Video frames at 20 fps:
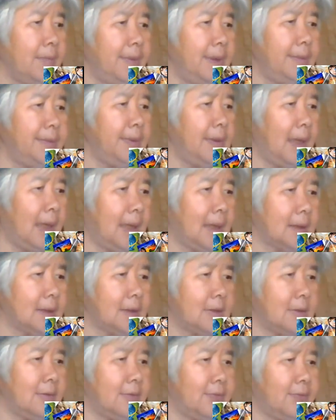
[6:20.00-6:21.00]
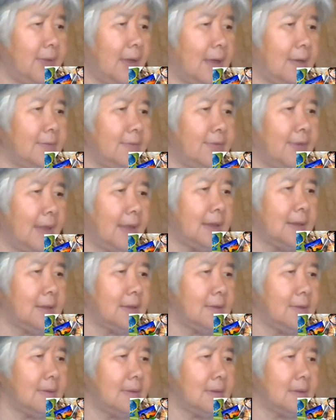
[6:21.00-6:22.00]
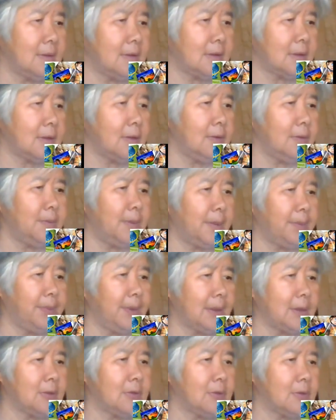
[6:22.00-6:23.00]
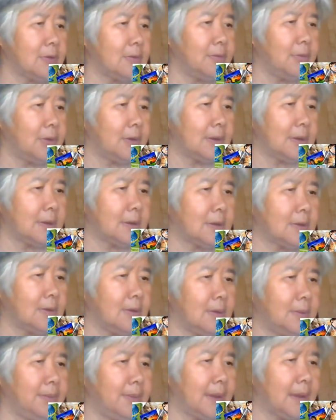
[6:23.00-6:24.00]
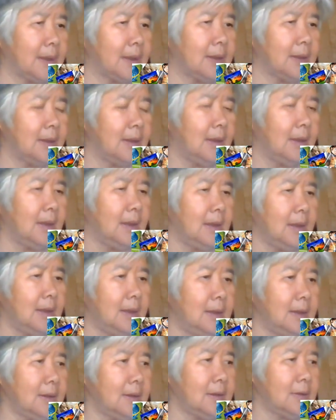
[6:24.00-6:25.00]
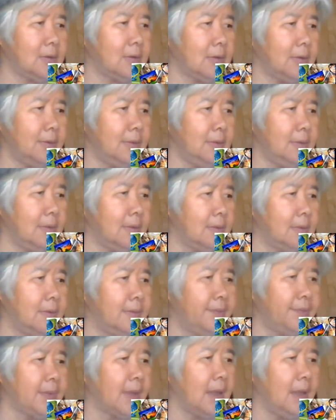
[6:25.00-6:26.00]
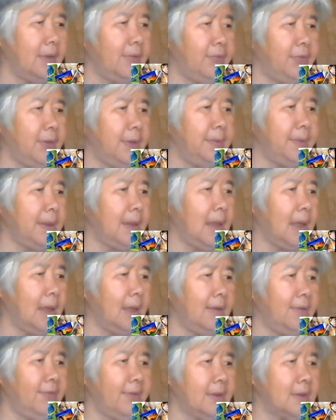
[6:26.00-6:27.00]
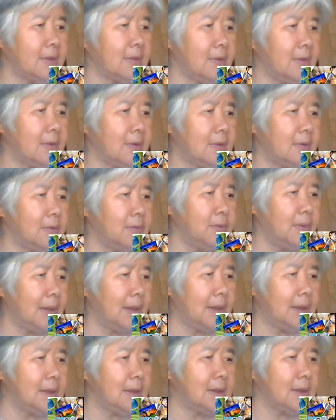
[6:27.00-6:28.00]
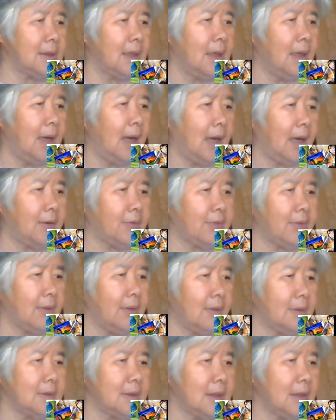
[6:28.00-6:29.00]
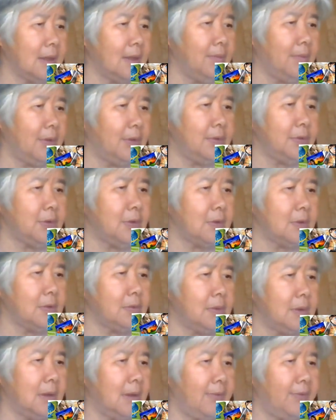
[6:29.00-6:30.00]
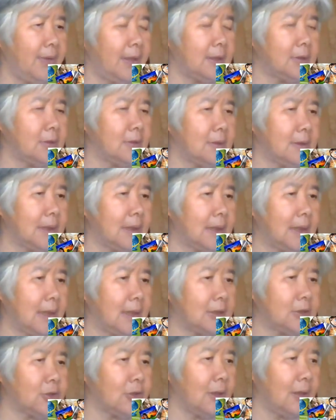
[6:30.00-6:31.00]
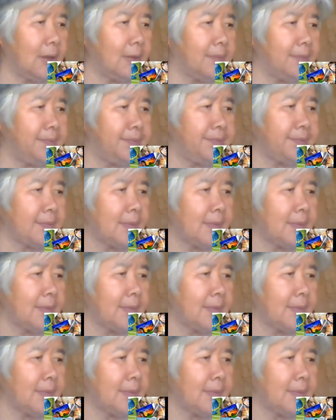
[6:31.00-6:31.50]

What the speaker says: People asked to frown find disturbing pictures more disturbing. It is true. If we behave in certain ways, our thoughts and emotions will eventually catch up.